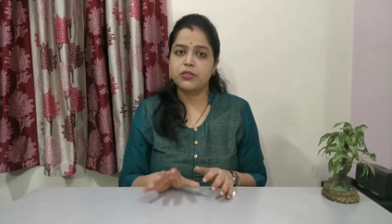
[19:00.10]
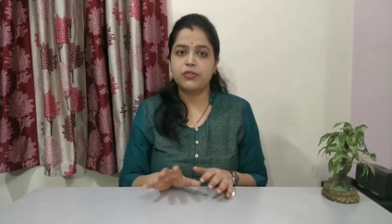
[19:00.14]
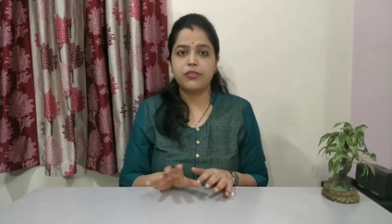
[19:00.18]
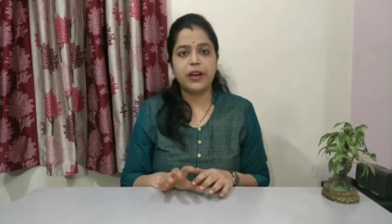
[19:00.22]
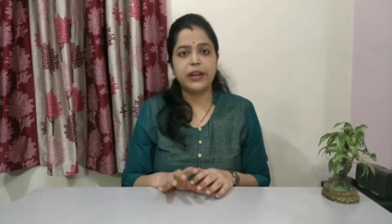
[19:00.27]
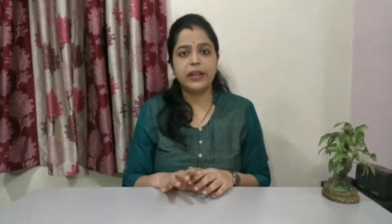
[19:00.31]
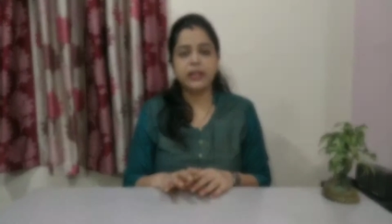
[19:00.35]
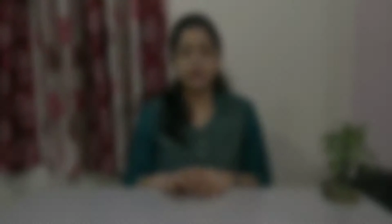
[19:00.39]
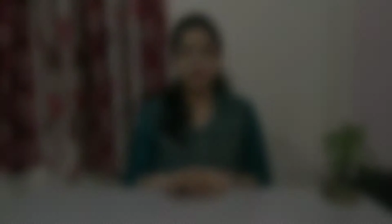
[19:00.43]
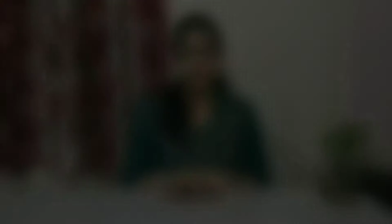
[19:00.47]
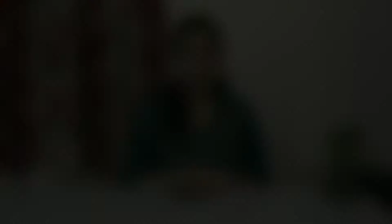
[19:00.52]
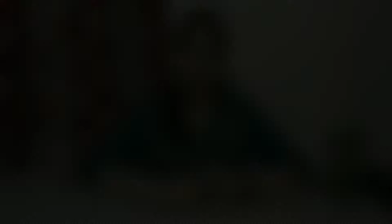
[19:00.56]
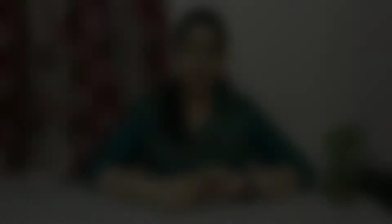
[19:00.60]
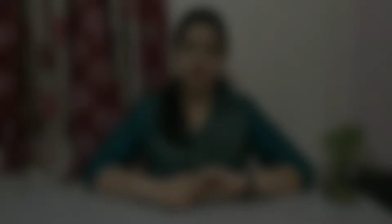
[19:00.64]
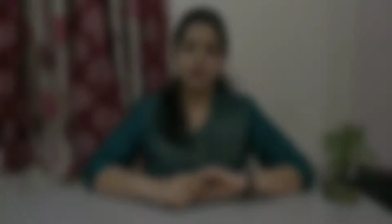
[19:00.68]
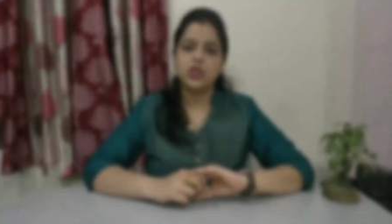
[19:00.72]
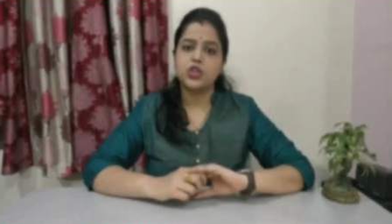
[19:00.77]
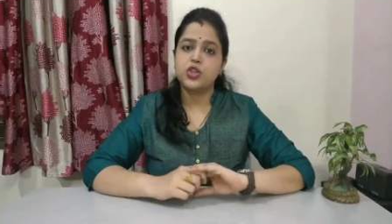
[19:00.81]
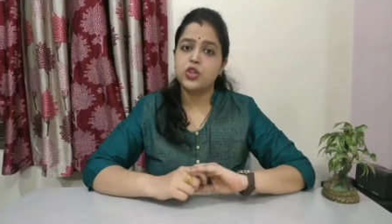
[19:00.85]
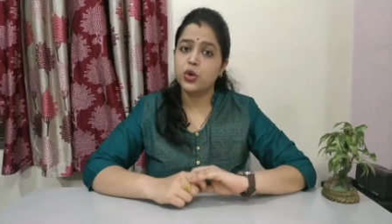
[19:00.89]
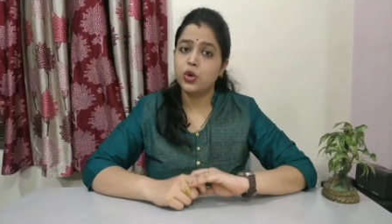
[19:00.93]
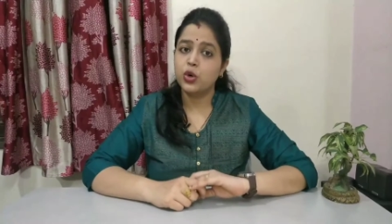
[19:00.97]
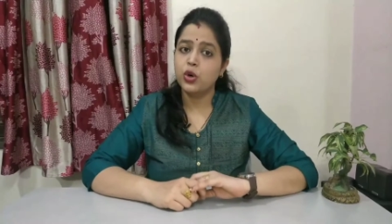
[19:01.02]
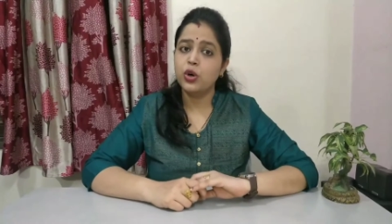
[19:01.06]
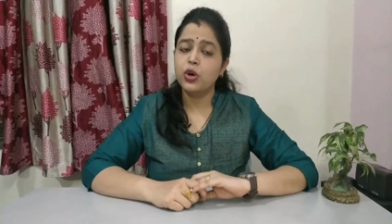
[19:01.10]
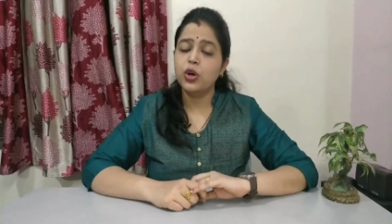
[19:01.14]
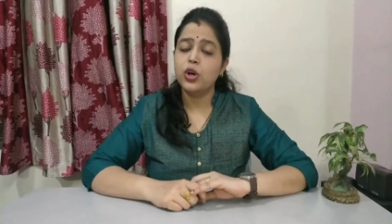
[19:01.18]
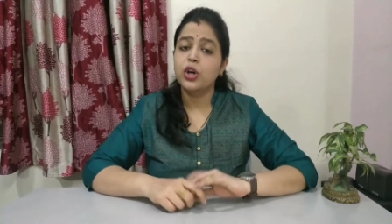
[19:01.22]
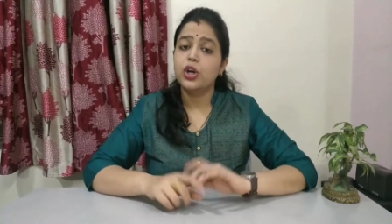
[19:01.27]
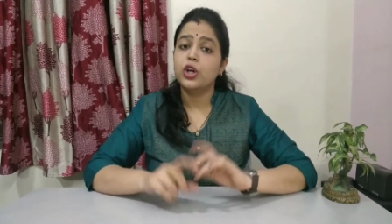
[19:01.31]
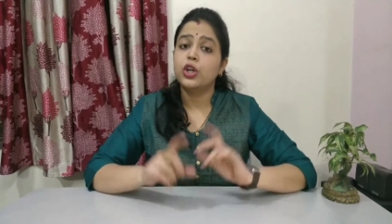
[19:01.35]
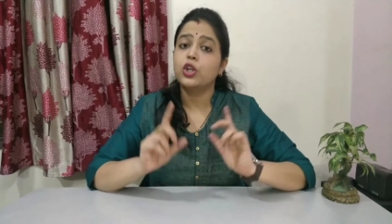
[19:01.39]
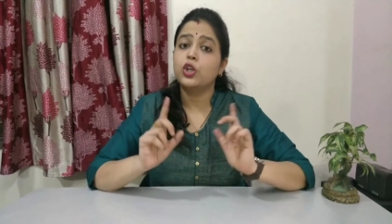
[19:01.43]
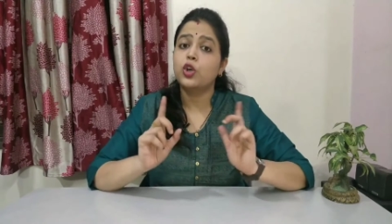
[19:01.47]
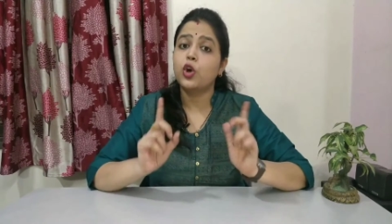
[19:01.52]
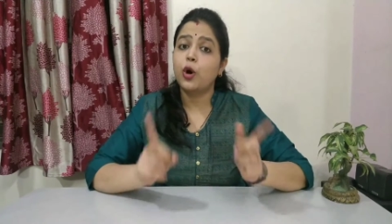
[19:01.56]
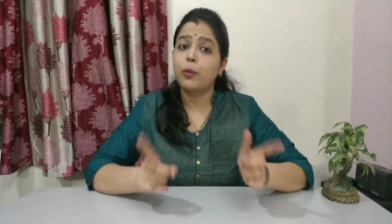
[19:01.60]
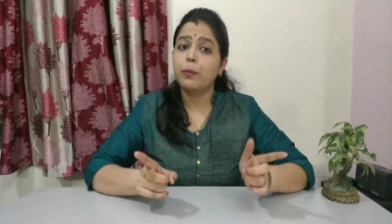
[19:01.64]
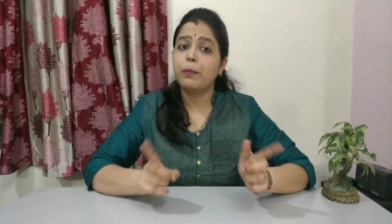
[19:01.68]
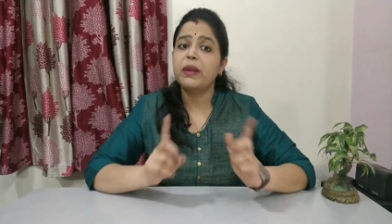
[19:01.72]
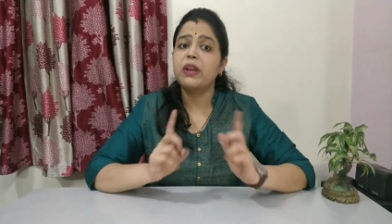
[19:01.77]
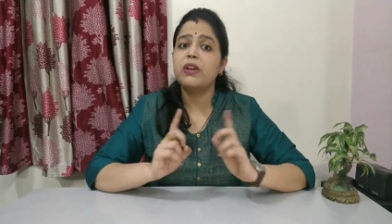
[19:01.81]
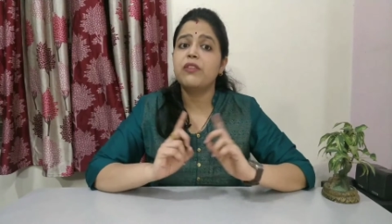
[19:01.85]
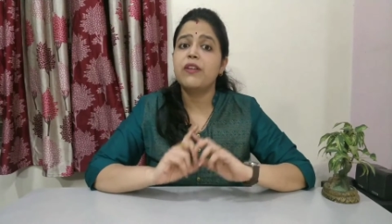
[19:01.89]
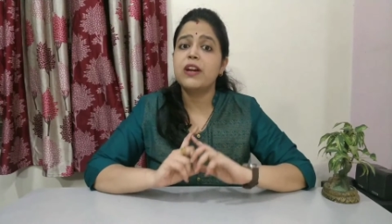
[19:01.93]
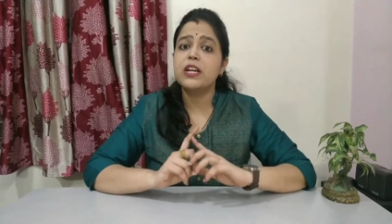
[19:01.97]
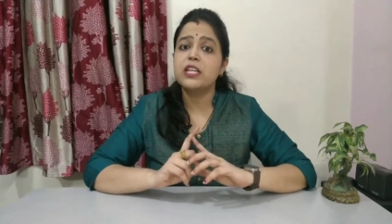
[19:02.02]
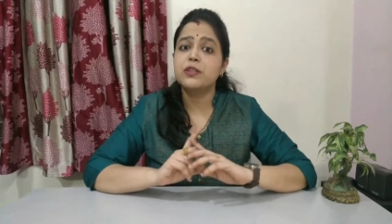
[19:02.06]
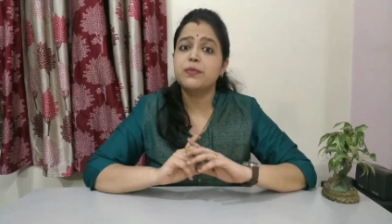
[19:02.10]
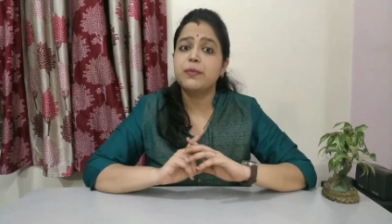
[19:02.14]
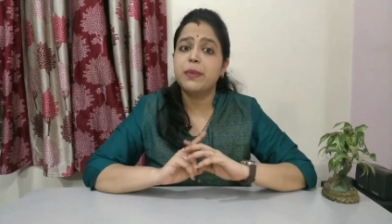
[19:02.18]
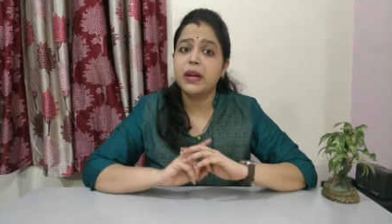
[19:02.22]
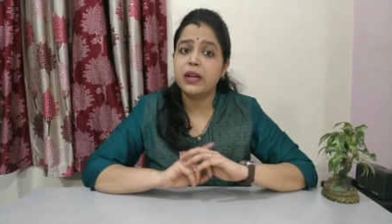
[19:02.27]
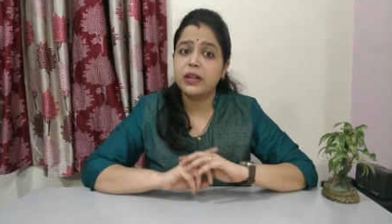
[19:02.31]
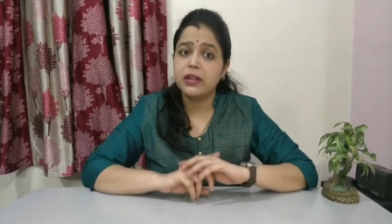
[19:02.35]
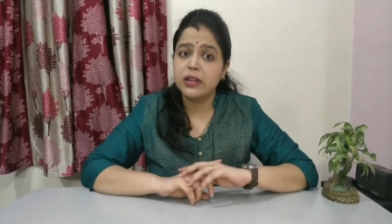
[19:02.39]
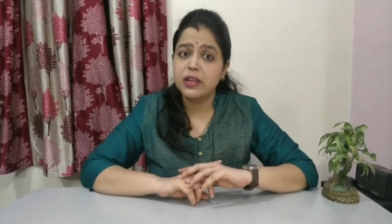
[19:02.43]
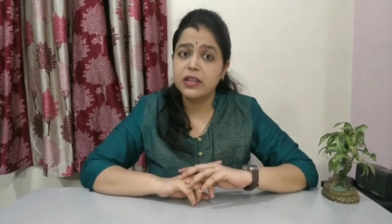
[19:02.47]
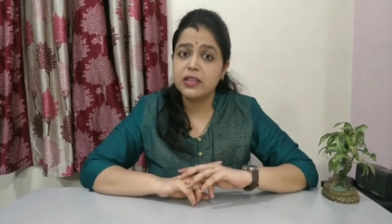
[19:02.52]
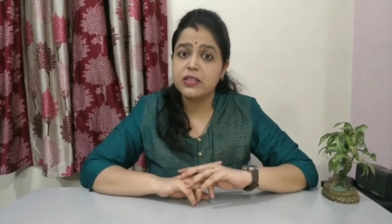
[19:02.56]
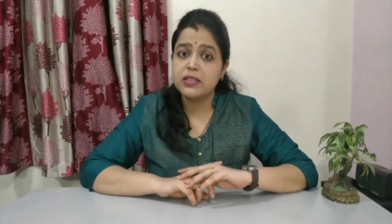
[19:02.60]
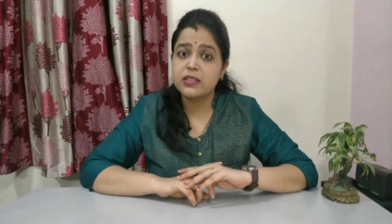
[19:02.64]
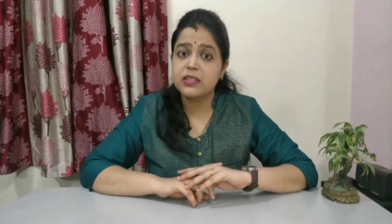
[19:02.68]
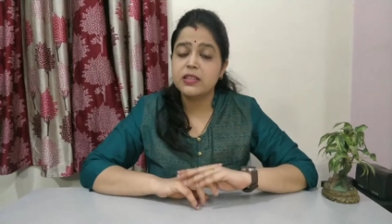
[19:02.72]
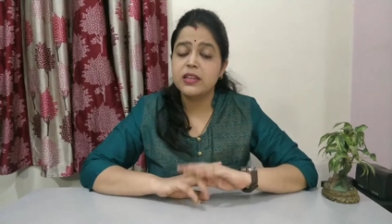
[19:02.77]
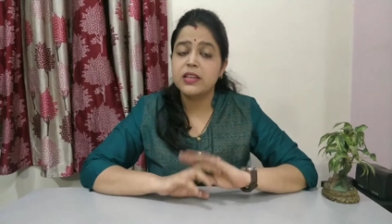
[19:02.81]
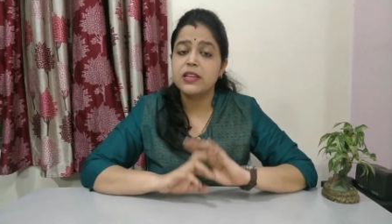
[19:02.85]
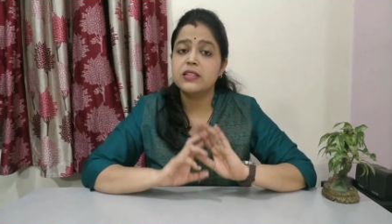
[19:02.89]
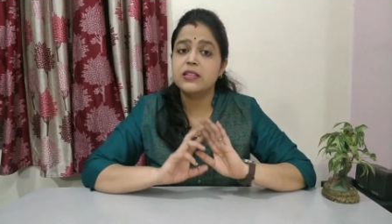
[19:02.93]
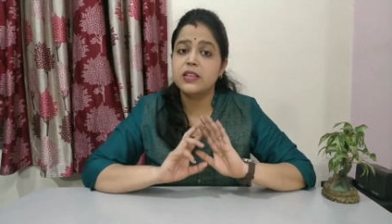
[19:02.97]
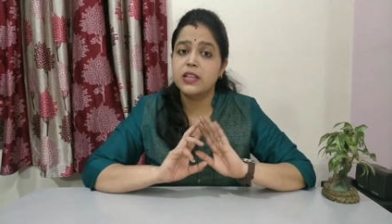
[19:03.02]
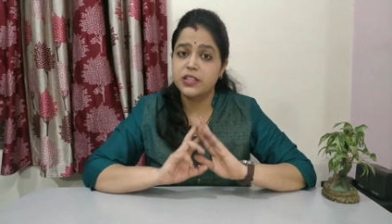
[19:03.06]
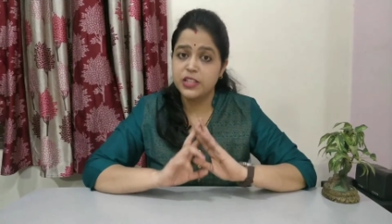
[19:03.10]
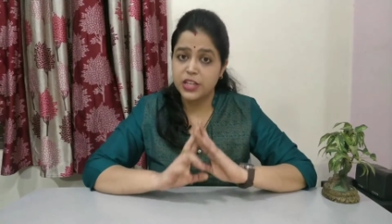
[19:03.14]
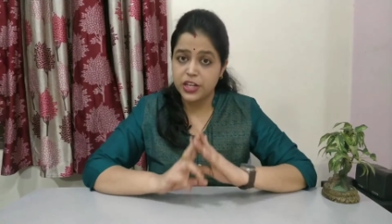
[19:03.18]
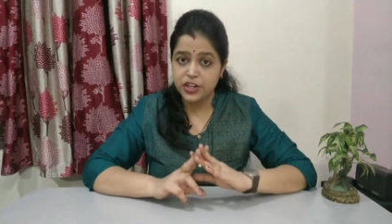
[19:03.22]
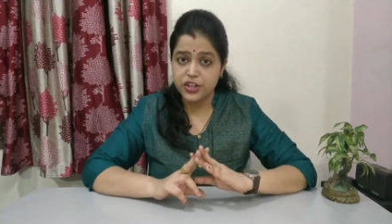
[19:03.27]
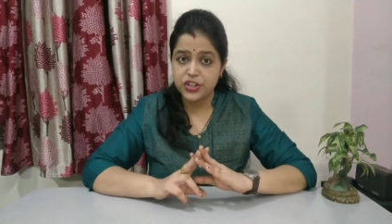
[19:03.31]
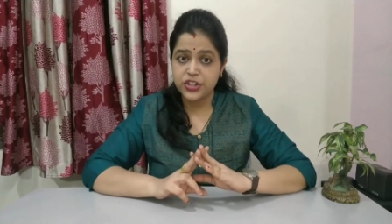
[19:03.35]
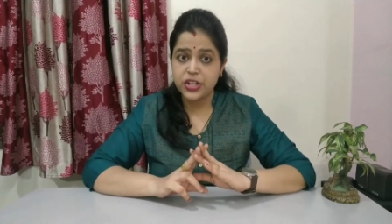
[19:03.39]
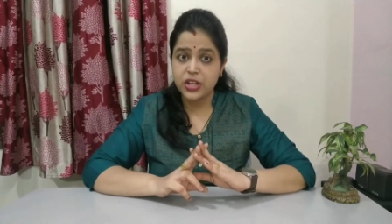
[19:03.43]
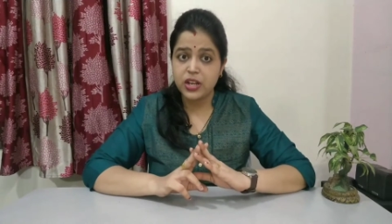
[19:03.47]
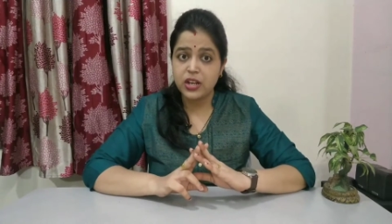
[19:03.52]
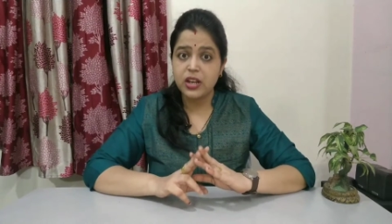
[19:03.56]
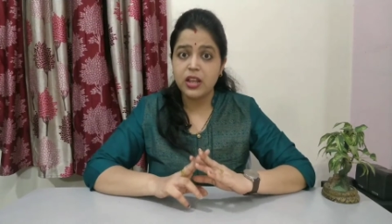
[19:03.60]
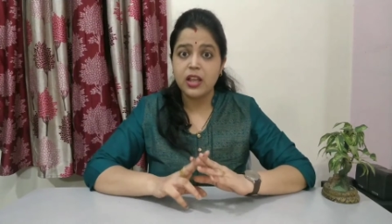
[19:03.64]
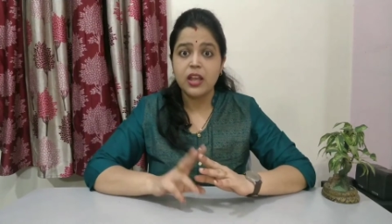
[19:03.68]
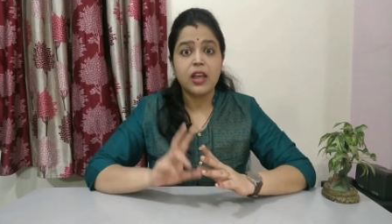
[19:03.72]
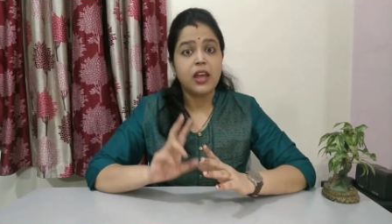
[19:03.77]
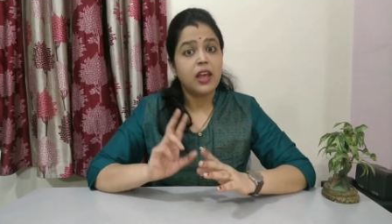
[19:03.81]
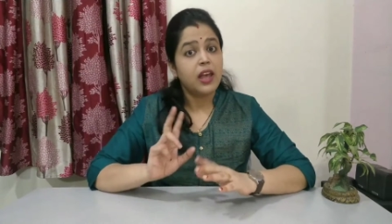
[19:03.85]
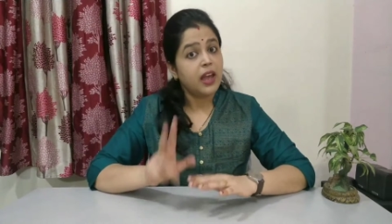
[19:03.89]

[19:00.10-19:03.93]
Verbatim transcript: Fine. So topic wise practice is essential,